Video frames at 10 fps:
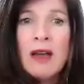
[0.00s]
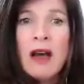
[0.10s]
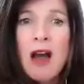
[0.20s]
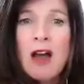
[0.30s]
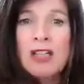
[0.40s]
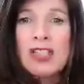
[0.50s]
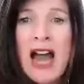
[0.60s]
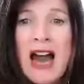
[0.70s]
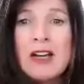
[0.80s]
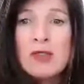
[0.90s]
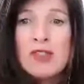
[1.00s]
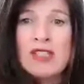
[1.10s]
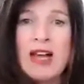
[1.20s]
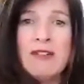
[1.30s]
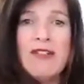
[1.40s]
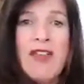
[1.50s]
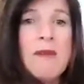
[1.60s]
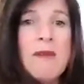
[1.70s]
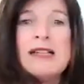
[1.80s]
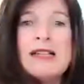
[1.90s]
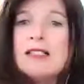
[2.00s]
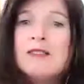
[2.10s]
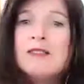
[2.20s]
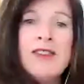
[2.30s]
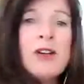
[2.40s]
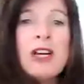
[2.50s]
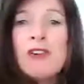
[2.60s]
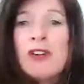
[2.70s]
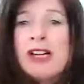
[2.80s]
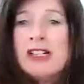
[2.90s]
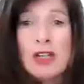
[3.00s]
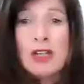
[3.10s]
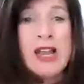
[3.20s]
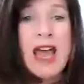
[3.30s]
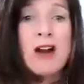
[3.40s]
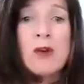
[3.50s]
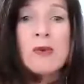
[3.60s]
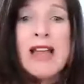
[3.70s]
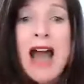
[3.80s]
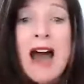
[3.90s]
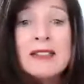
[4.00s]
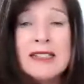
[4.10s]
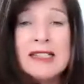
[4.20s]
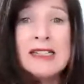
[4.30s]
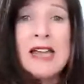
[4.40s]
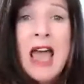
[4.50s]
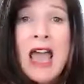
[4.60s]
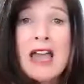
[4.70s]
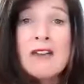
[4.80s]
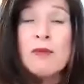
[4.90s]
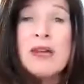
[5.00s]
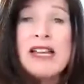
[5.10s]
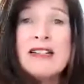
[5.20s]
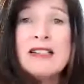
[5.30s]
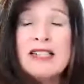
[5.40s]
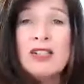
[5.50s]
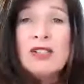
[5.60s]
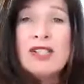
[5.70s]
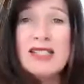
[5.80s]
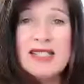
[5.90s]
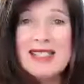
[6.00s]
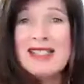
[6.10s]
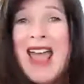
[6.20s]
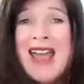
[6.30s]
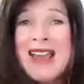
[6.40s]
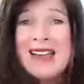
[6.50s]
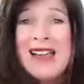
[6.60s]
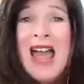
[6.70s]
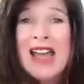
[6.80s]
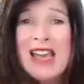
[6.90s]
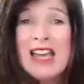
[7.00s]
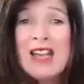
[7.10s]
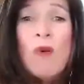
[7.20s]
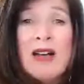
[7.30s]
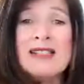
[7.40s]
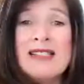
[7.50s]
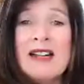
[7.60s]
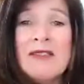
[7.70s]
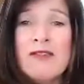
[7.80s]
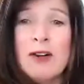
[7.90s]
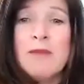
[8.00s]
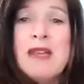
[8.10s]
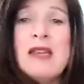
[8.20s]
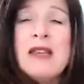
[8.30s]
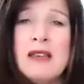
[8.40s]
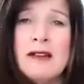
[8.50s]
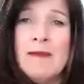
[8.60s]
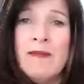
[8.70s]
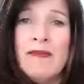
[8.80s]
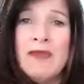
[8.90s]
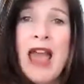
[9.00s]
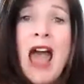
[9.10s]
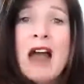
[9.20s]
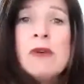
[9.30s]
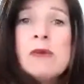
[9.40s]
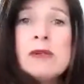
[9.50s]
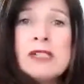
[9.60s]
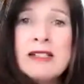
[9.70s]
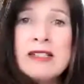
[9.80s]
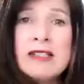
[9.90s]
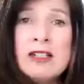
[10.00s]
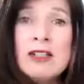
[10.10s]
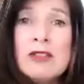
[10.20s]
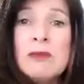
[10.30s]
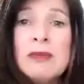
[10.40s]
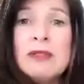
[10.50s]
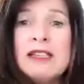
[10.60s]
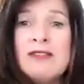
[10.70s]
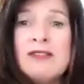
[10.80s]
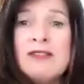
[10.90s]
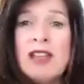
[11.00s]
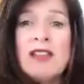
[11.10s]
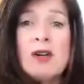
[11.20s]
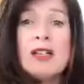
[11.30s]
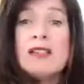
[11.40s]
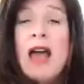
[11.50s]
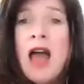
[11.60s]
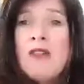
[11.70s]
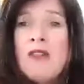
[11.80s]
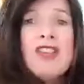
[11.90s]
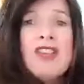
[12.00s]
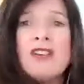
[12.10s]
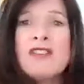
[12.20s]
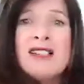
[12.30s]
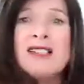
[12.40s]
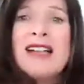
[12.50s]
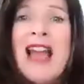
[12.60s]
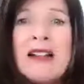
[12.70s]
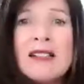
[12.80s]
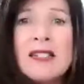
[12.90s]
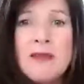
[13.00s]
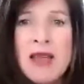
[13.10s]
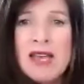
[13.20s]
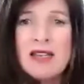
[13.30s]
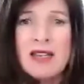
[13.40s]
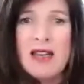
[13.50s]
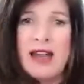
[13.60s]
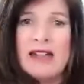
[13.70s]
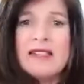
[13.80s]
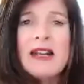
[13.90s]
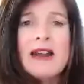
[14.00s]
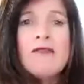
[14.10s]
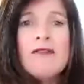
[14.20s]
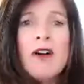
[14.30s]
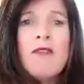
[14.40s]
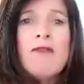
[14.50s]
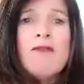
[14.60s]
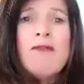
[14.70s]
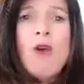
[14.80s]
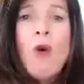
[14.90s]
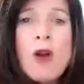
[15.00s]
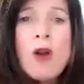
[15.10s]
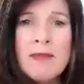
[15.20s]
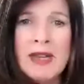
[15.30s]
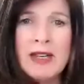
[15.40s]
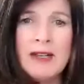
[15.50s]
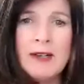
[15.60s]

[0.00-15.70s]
our shadow self, that place of fear and greed, to create our reality if we continue to stay in what's in it for me. And we will continue to believe that the universe is against me instead of for me.